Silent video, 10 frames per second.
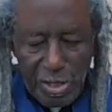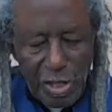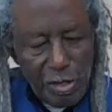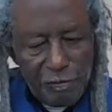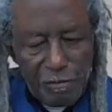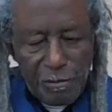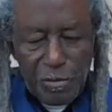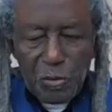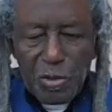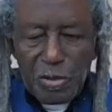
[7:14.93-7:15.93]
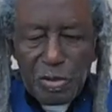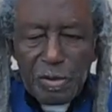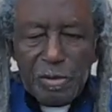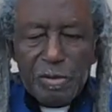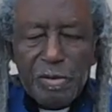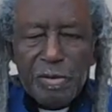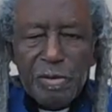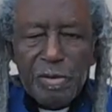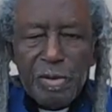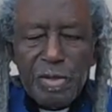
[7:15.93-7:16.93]
and from the world,
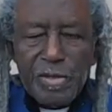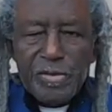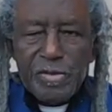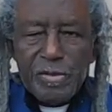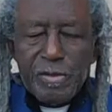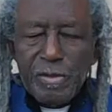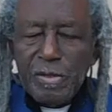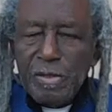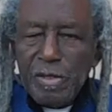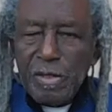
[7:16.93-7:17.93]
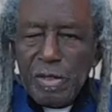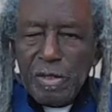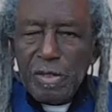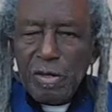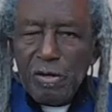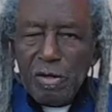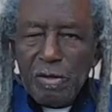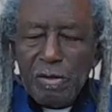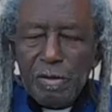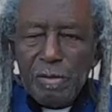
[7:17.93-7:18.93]
this
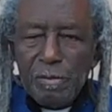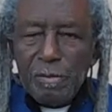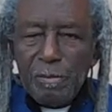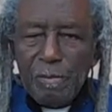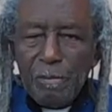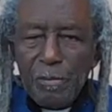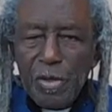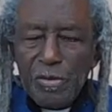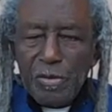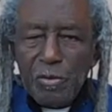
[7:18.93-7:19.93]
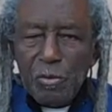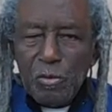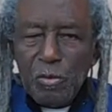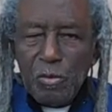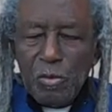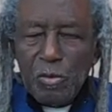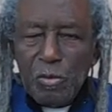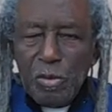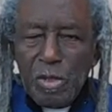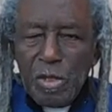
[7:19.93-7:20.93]
young brother who
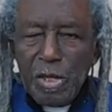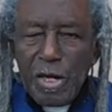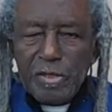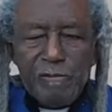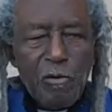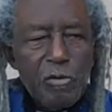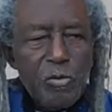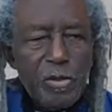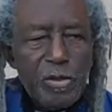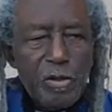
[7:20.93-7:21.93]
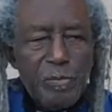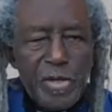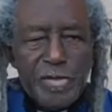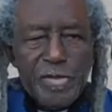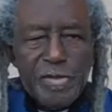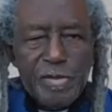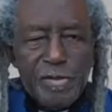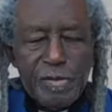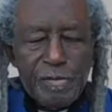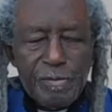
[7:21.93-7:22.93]
has fought with the oppressed
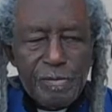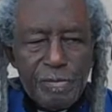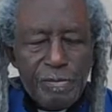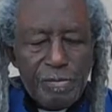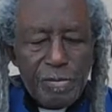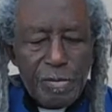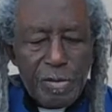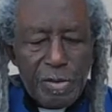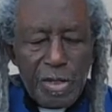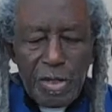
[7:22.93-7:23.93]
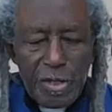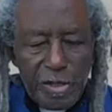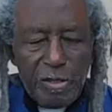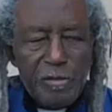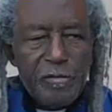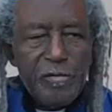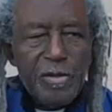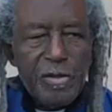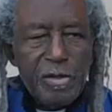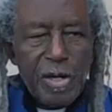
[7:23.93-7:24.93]
in any
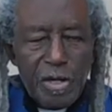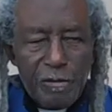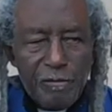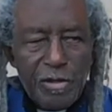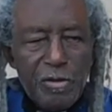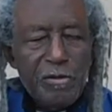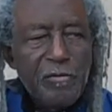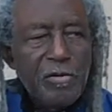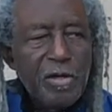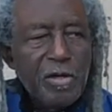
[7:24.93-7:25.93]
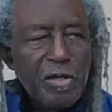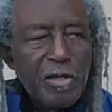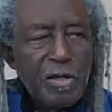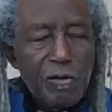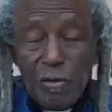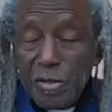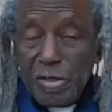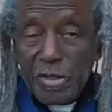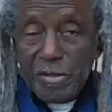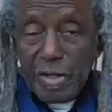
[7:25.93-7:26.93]
country and every country where he
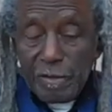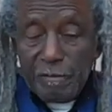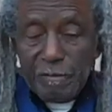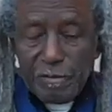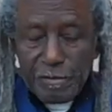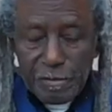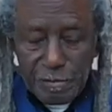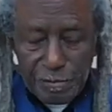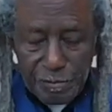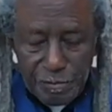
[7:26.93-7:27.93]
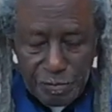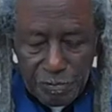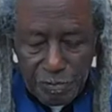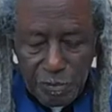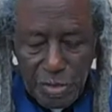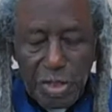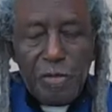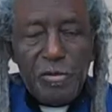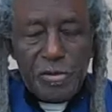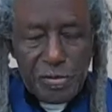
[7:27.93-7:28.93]
has lived. He
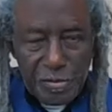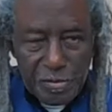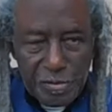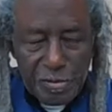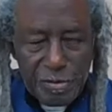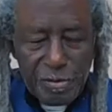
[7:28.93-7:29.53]
returned,